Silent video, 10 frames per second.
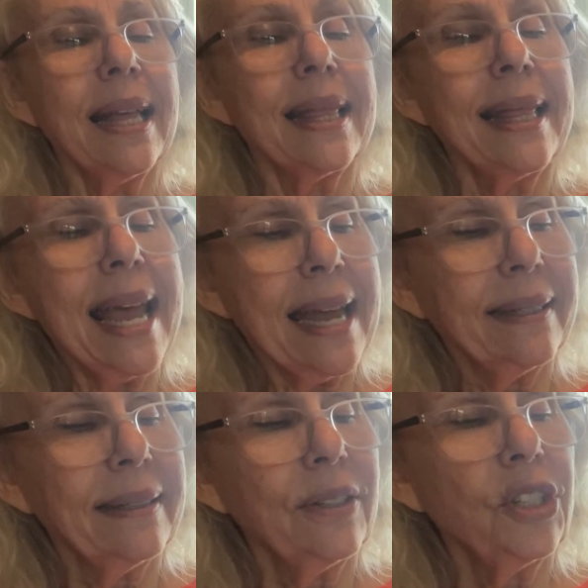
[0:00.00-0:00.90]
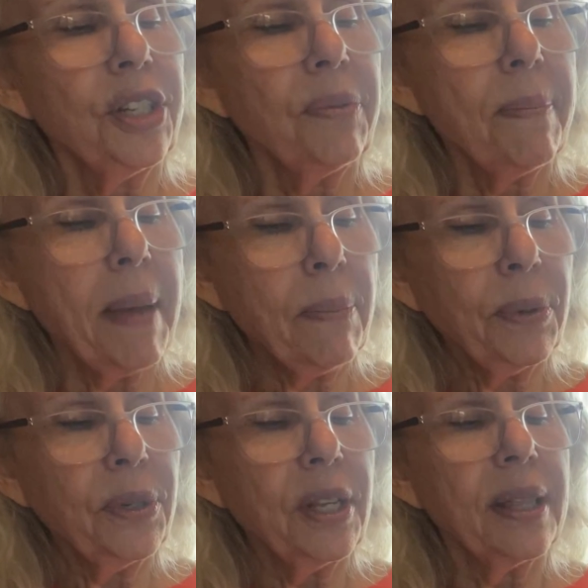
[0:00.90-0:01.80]
Then she
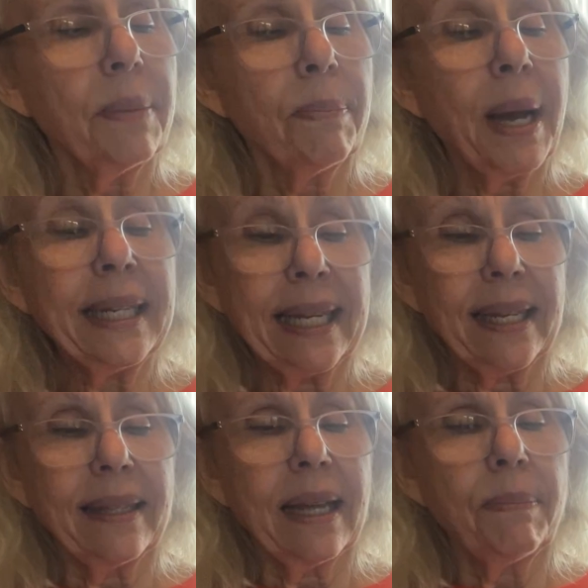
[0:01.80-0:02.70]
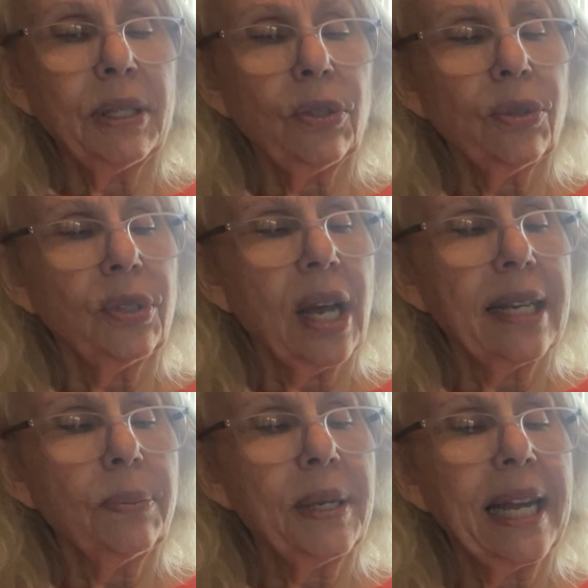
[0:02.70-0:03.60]
remembered the money that Mr.
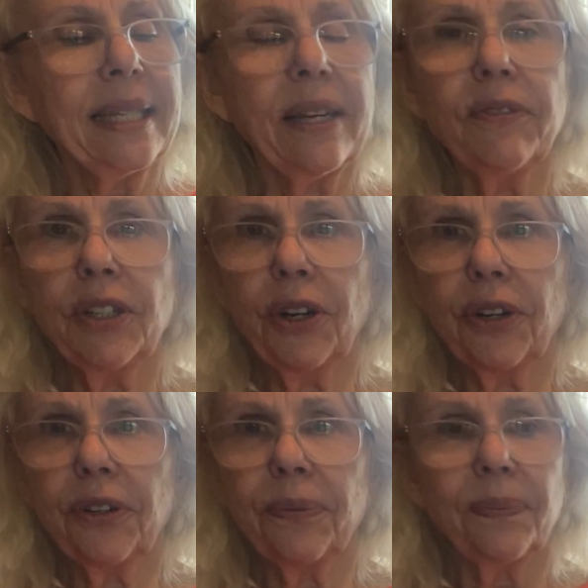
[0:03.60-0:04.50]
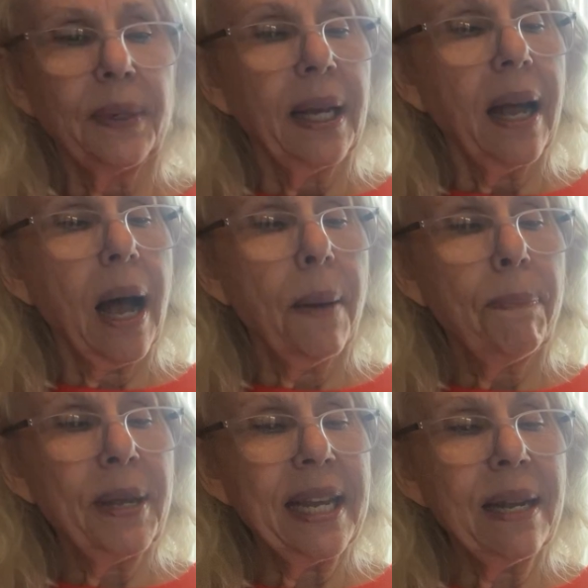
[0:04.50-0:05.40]
Seisman had given her. A
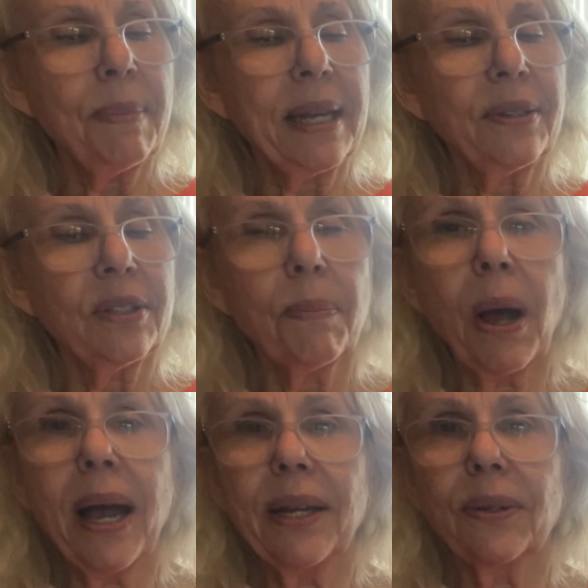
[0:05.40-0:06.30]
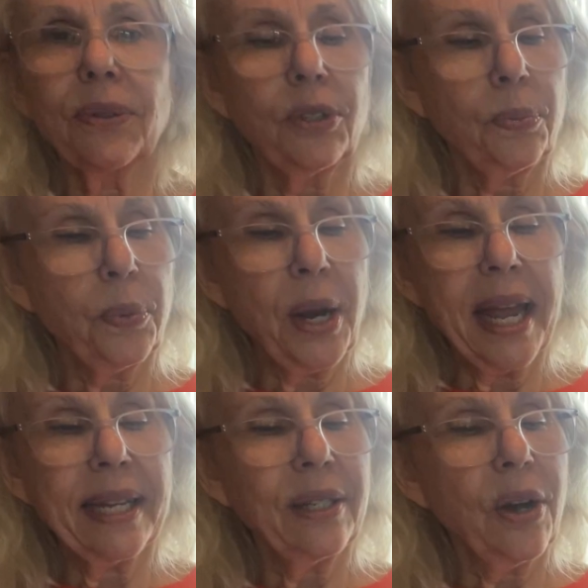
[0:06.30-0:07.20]
beaming smile
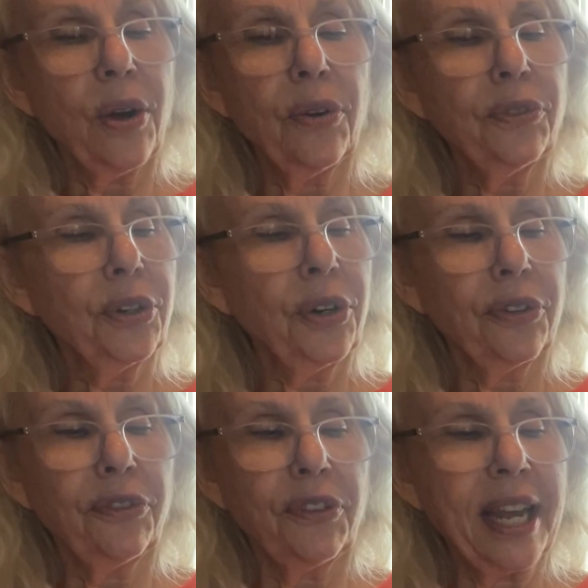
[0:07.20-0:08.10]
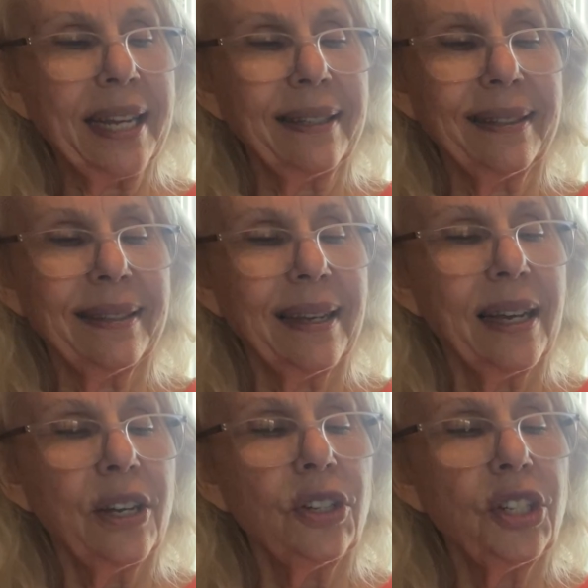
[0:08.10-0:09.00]
spread over her face.
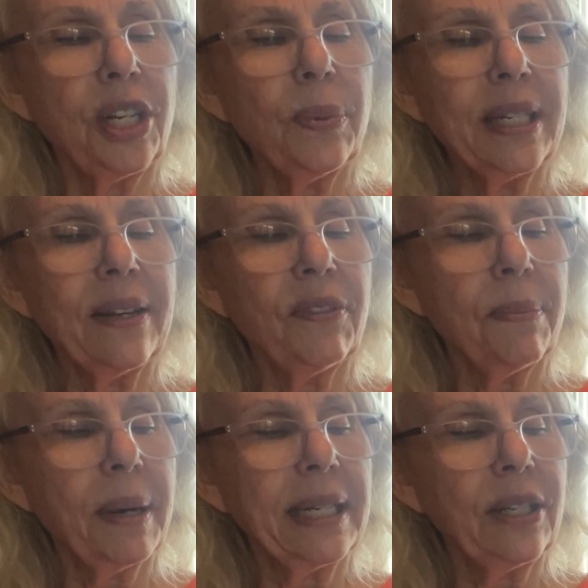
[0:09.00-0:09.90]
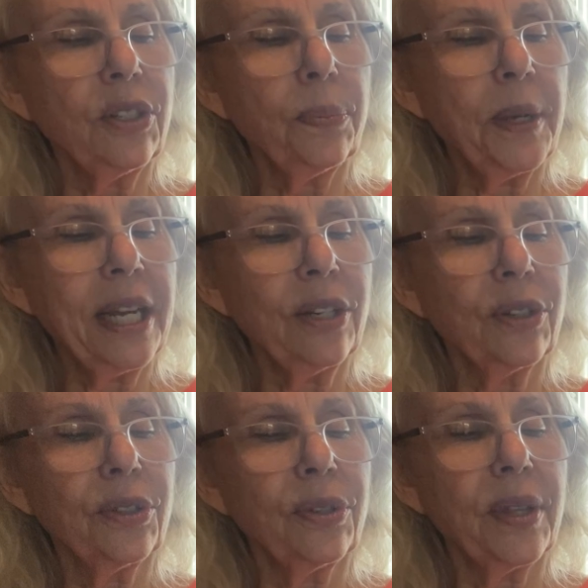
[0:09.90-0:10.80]
She would give the money to
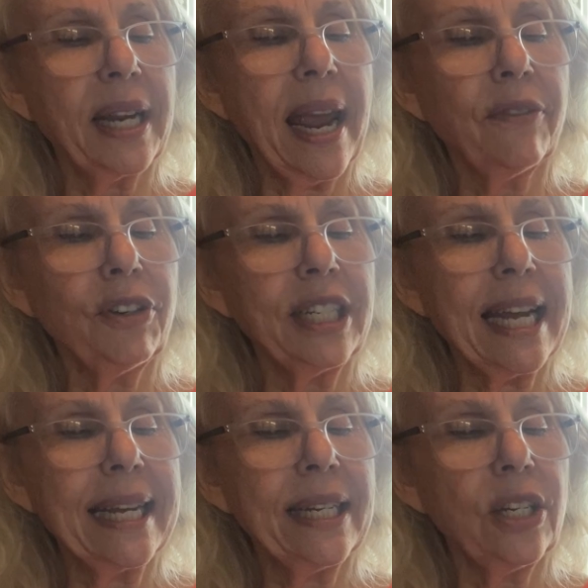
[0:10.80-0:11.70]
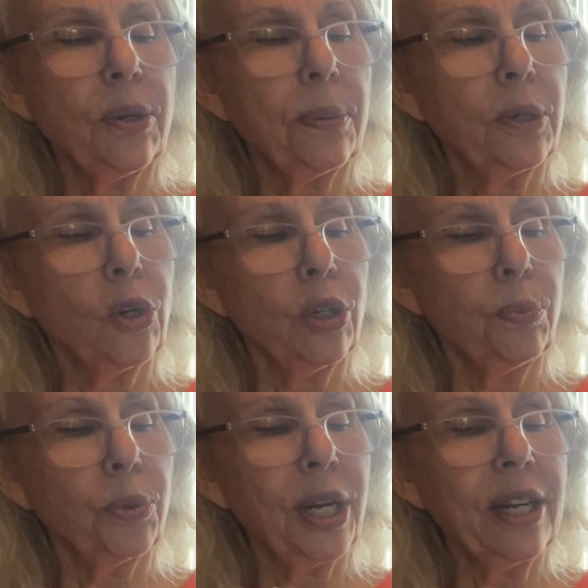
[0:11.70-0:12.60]
Peter so that every day he
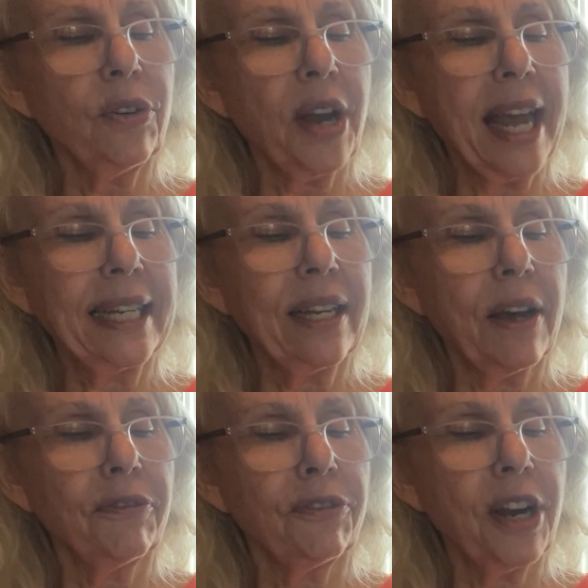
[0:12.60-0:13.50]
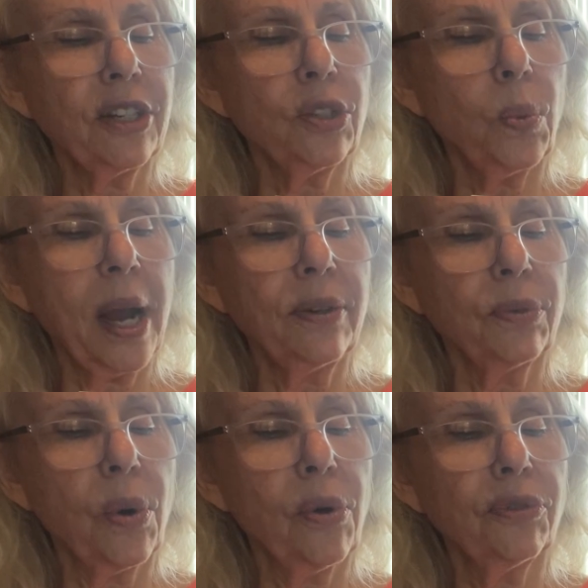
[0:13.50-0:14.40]
could bring Granny a fresh white
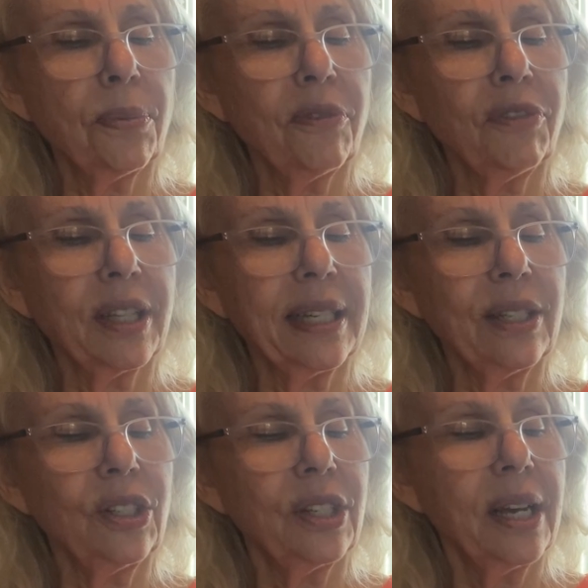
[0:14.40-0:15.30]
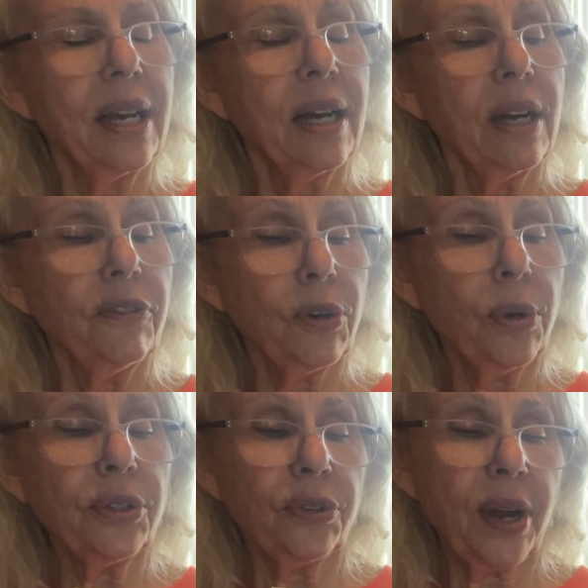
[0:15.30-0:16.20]
roll from the village. Of
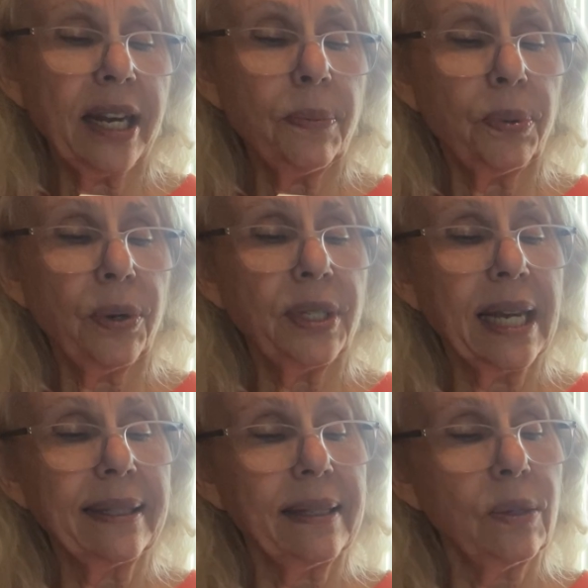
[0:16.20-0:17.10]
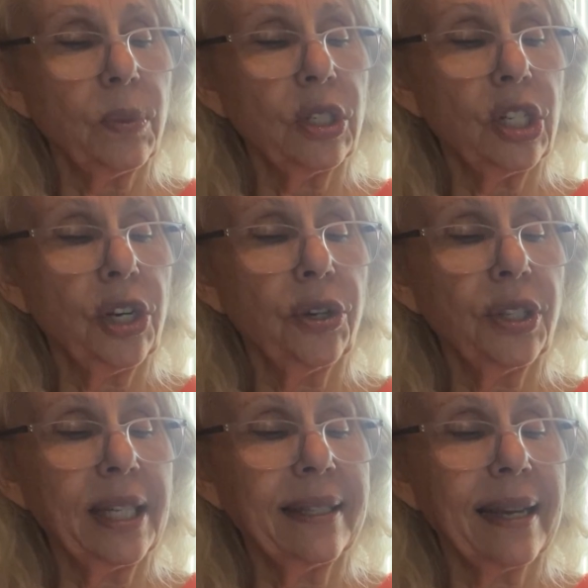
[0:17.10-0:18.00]
course, Granny protested when she
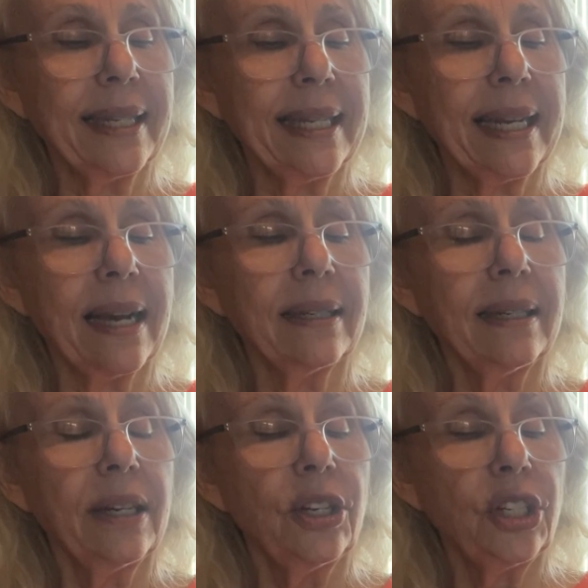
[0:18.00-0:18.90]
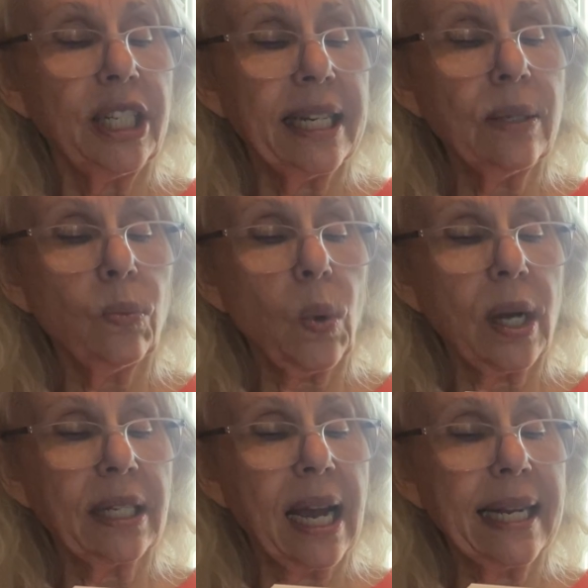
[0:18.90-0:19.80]
heard this idea. She didn't
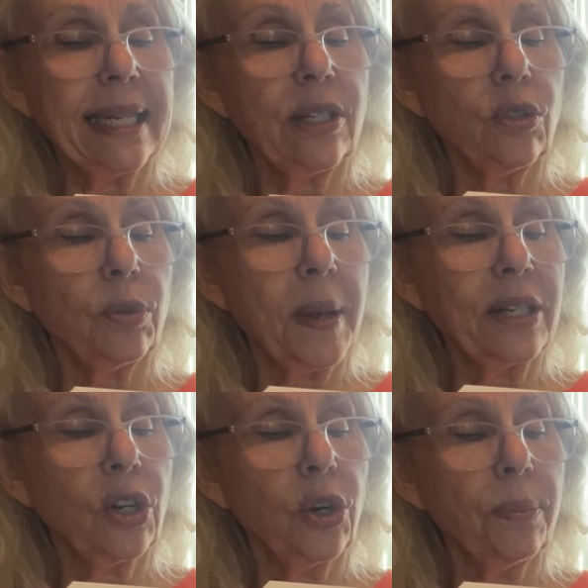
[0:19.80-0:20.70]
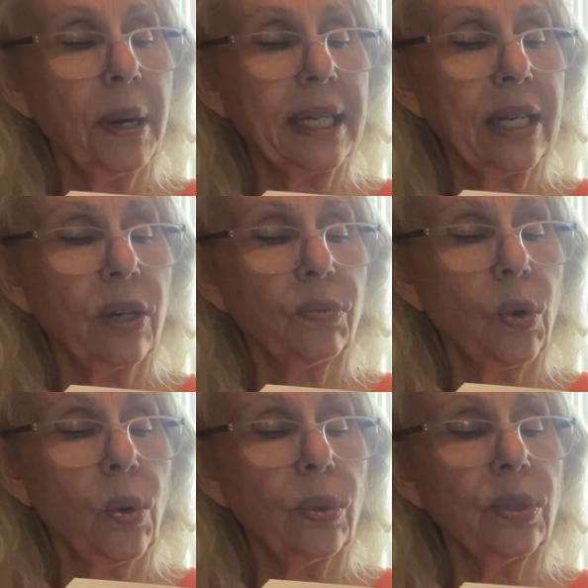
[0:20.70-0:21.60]
want Heidi to spend her money on
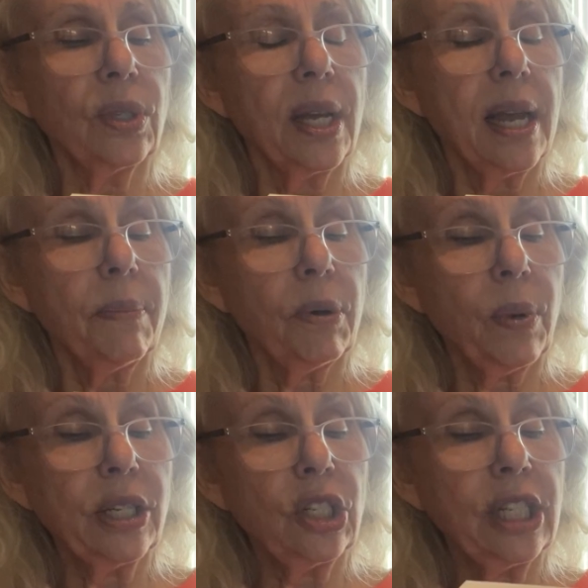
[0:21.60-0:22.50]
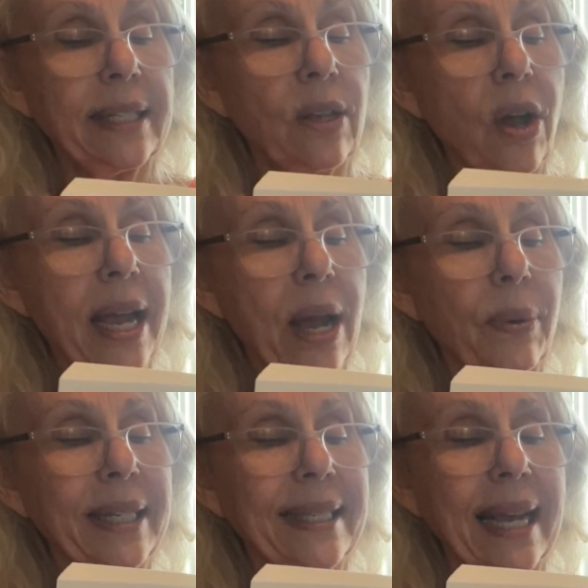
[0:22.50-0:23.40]
rolls, but when she saw how
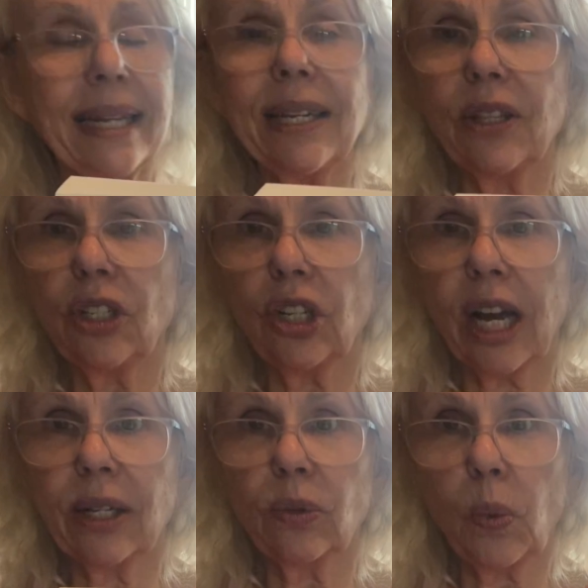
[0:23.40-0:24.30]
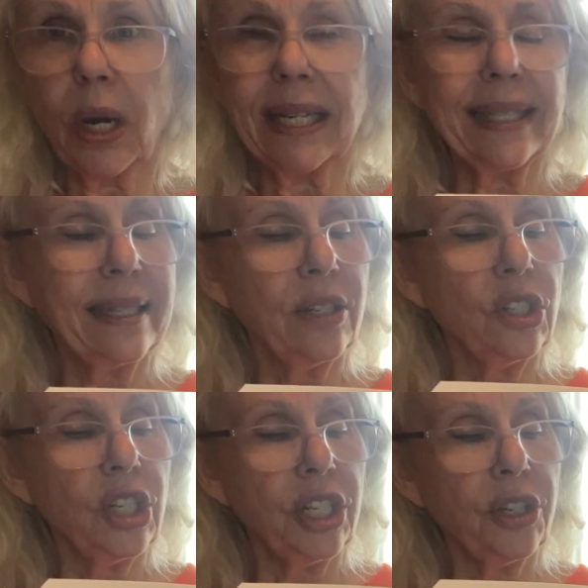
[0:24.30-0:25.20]
excited the child was,
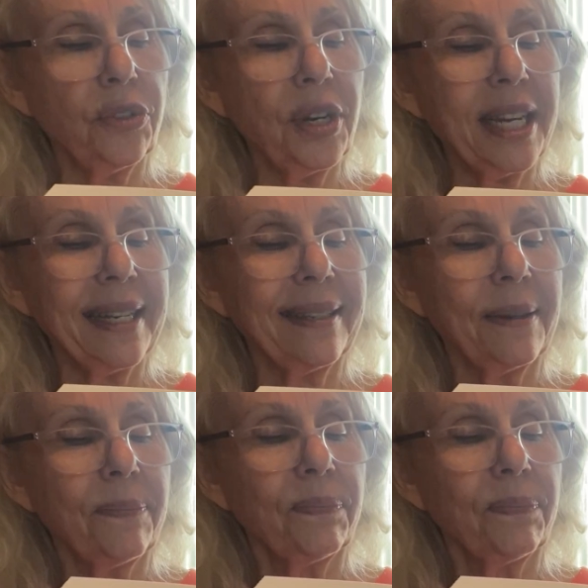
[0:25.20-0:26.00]
she agreed.